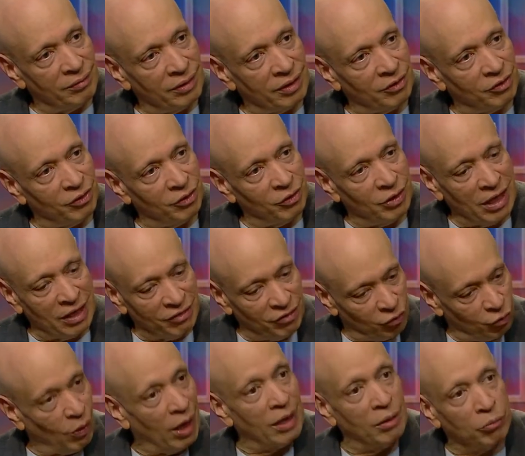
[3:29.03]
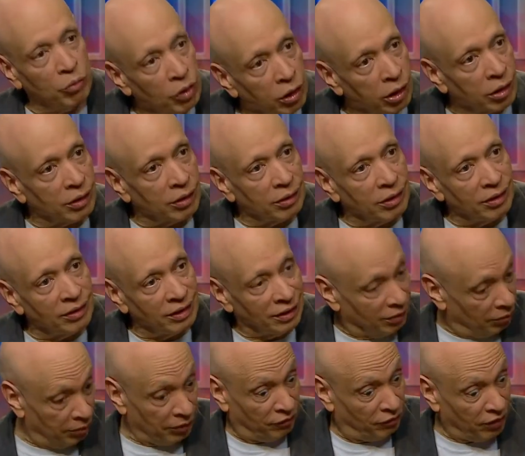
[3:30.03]
Because you can't just write a book and
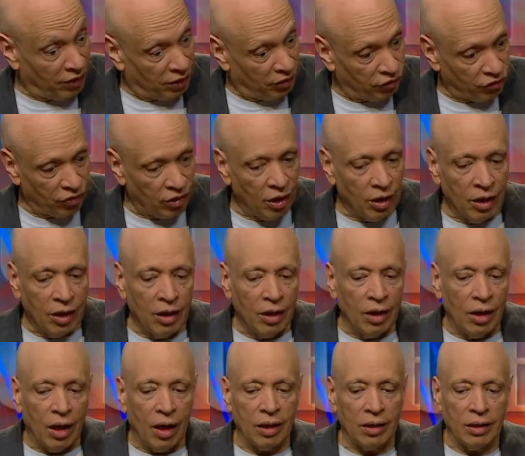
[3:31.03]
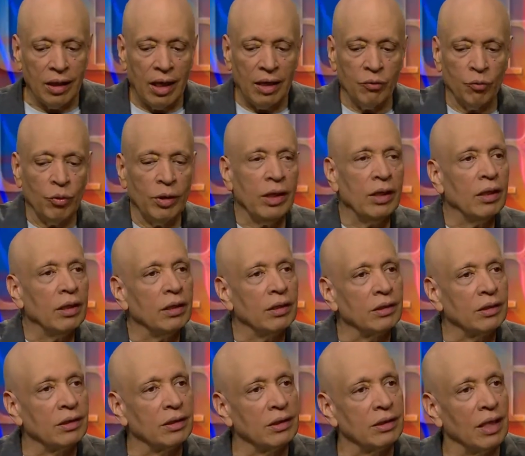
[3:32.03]
then it'll be finished. Right. And
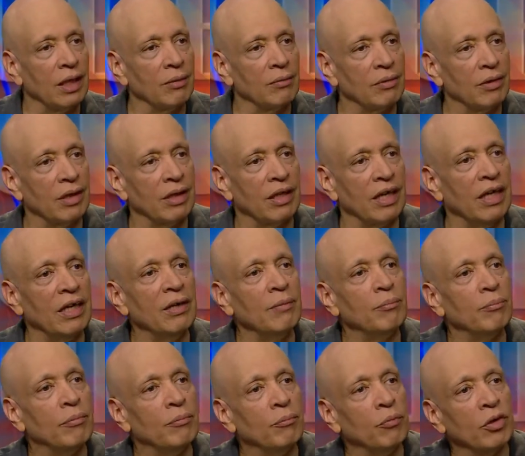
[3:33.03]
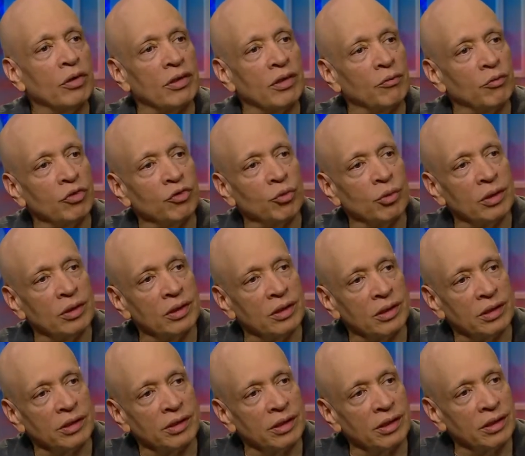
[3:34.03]
reading is the same thing. Any book that was written
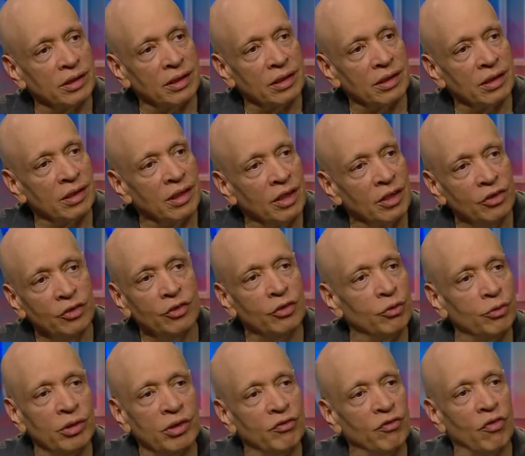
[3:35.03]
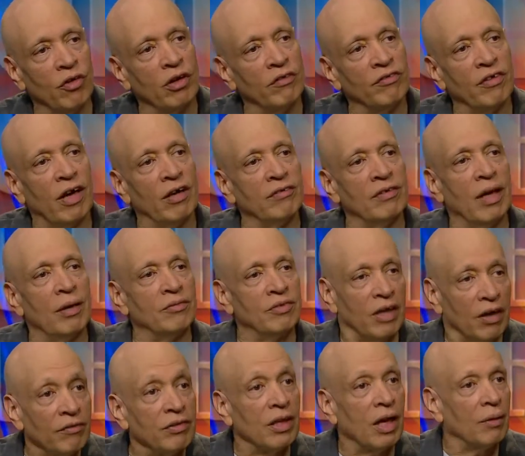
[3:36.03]
seriously, you can read 4 or 5 times,
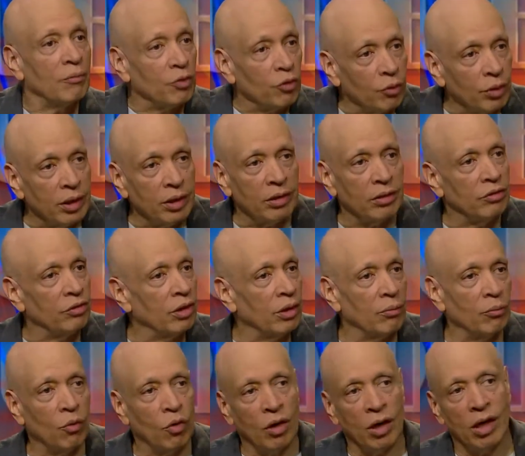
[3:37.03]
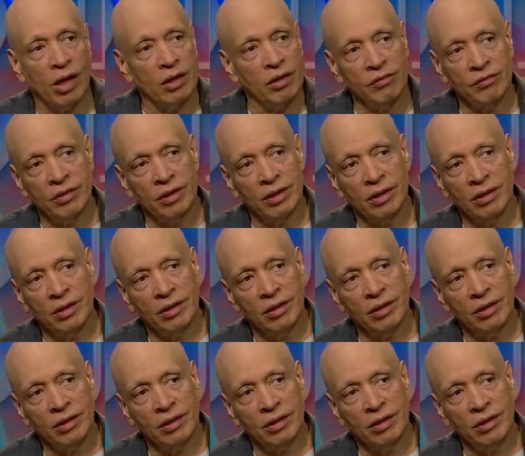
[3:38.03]
and every time you read it, you get more out of it.